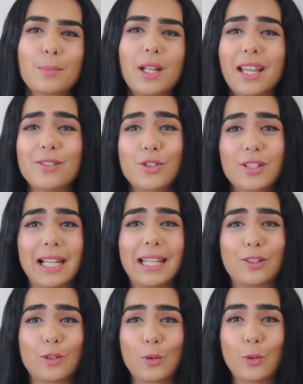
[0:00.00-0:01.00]
but I just
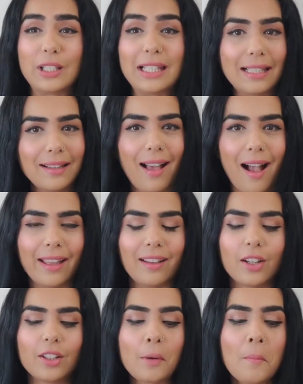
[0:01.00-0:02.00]
like to go a little
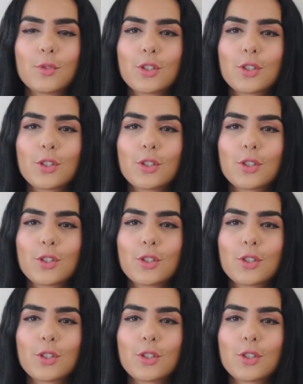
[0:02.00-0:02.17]
higher.